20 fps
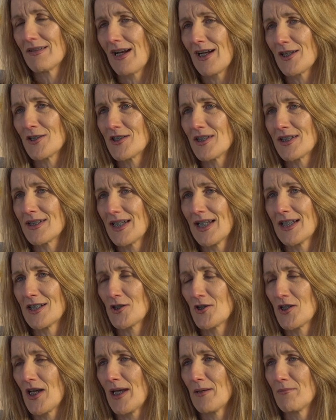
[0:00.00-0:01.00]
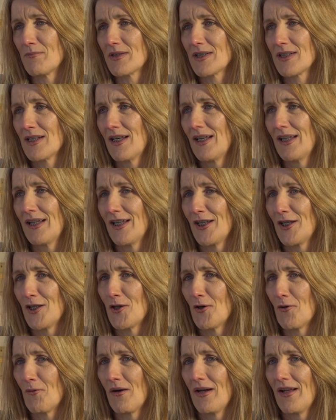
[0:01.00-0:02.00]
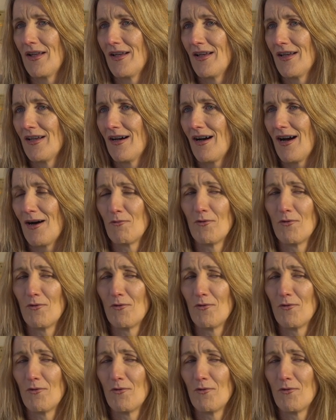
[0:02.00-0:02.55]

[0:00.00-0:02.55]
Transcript: I used to say to James, I